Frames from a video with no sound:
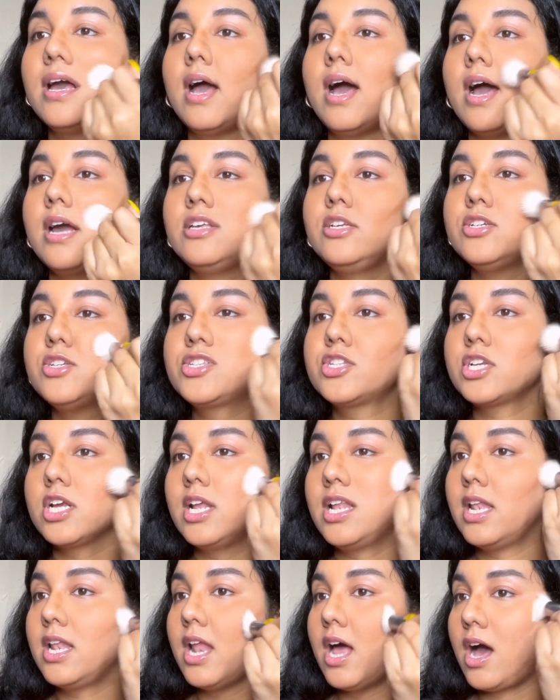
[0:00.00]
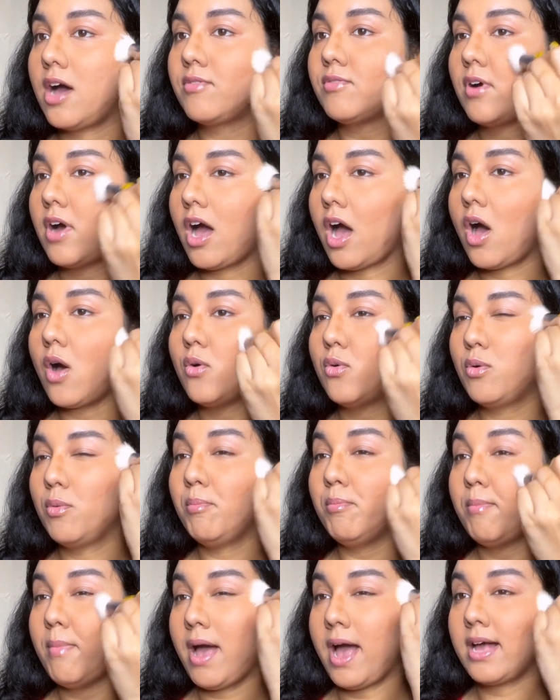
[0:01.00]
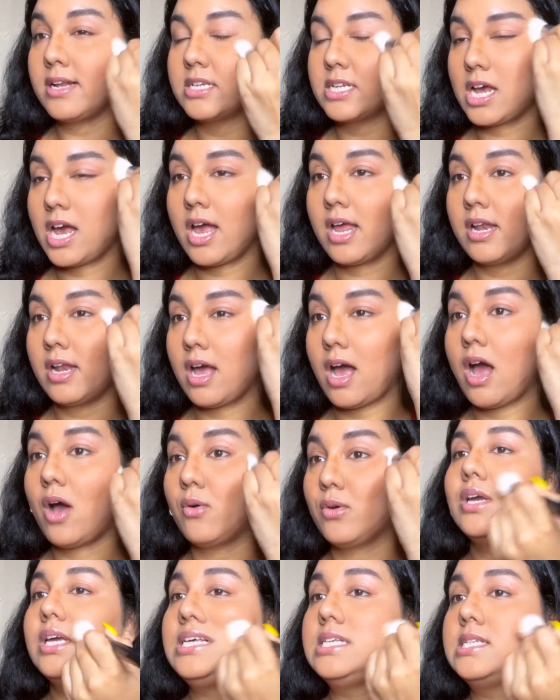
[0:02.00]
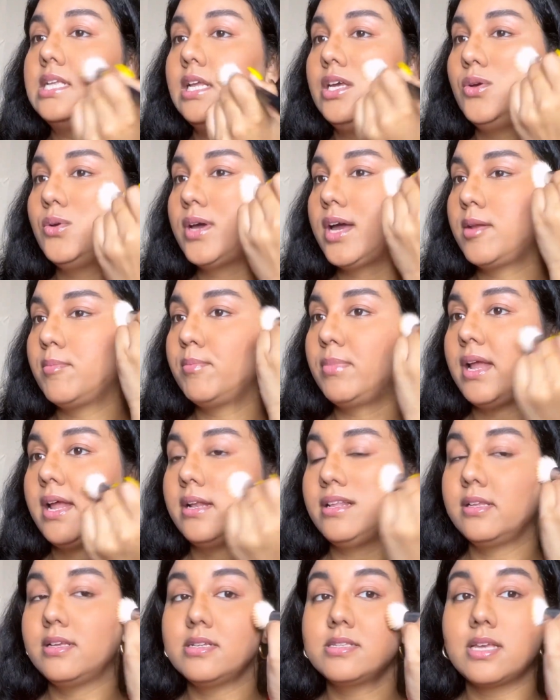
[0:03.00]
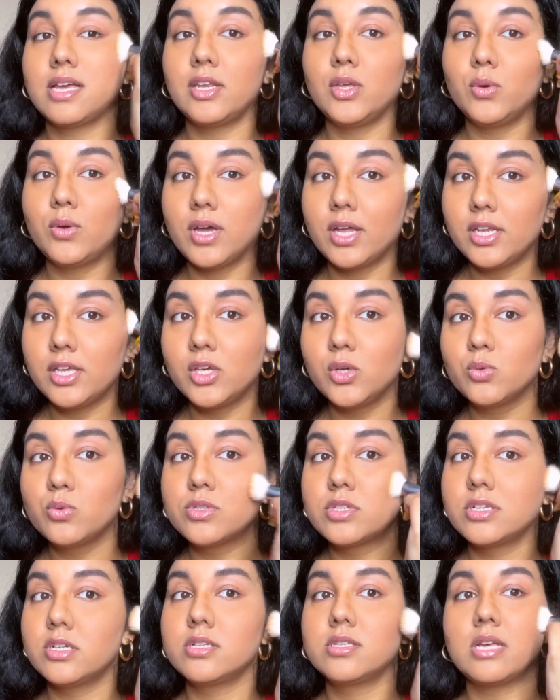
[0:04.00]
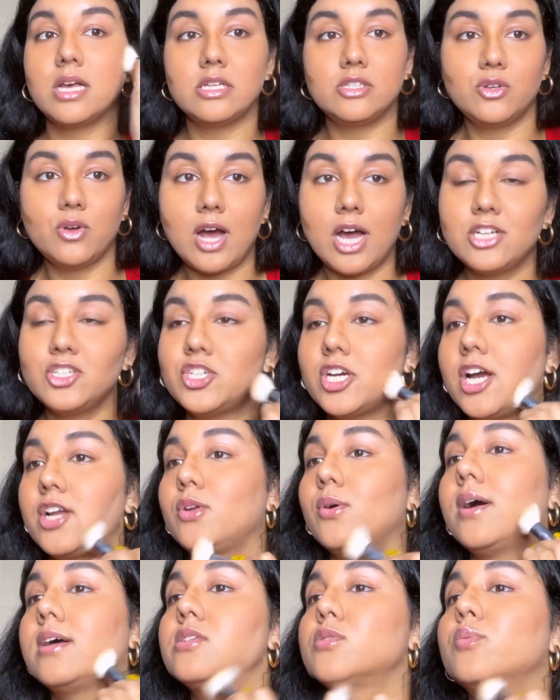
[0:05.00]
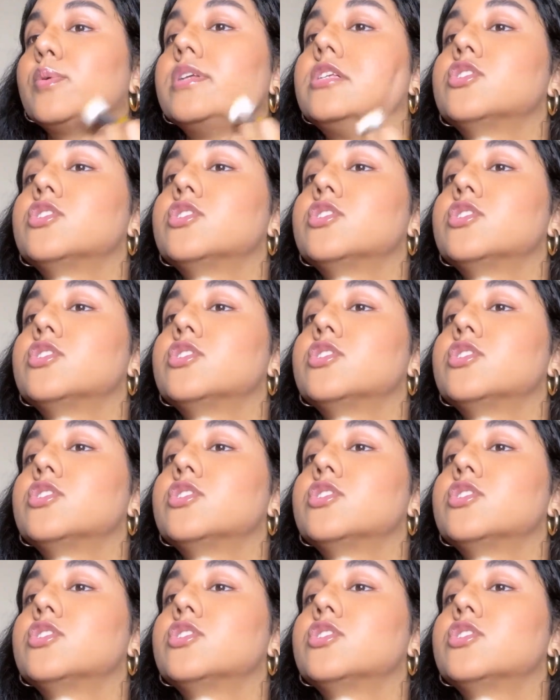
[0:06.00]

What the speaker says: I just love how matte and how easily you can blend this, and you can use this as your eyeshadow as well.